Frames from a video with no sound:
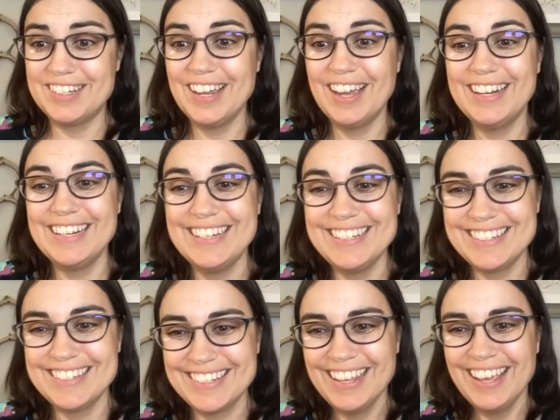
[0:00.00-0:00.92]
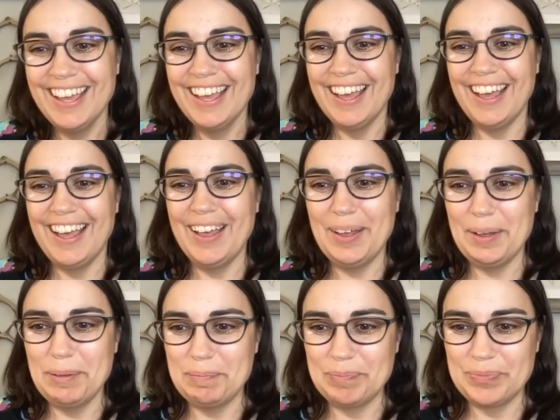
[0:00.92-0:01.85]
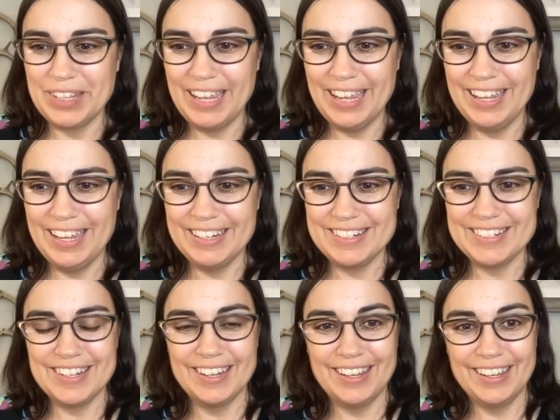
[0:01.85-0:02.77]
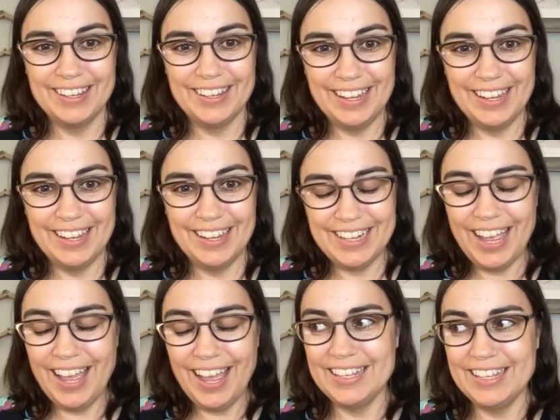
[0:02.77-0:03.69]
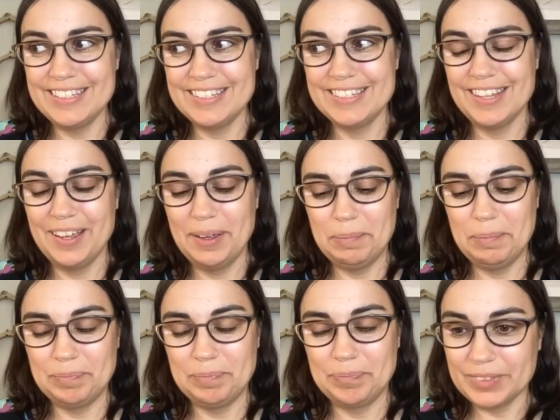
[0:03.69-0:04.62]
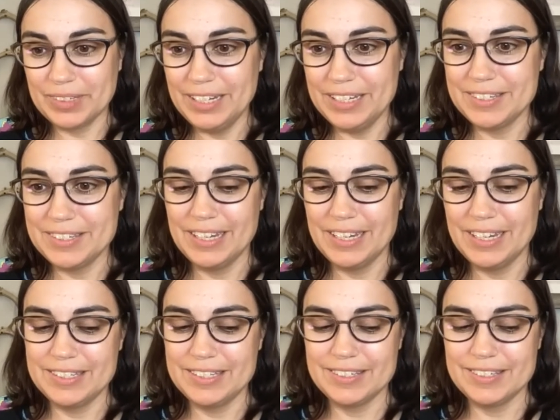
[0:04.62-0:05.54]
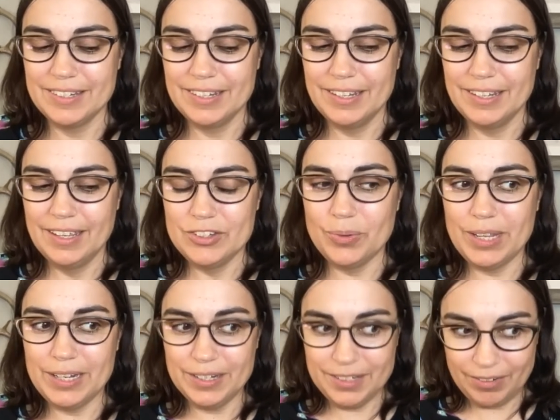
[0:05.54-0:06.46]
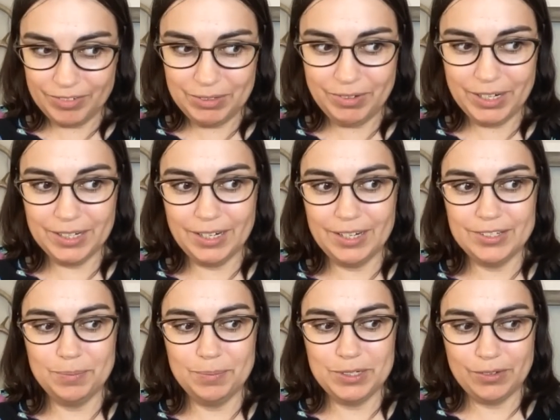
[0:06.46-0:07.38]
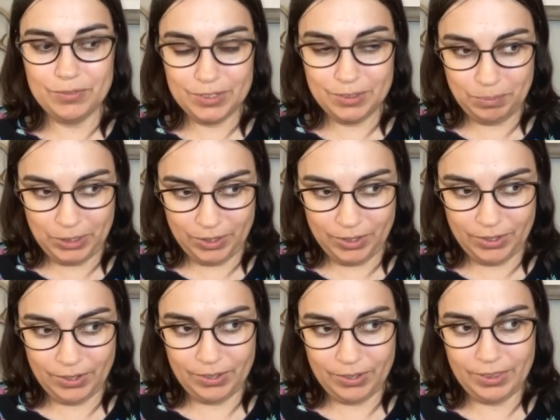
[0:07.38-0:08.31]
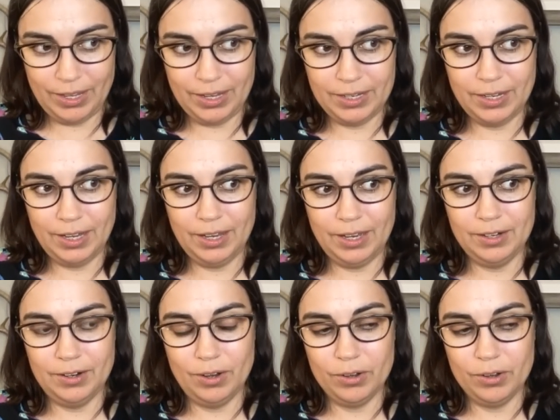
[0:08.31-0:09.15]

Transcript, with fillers: studies, um, and uh, and yeah, it's um, it's it's so they can definitely recognize themselves in the mirror. They can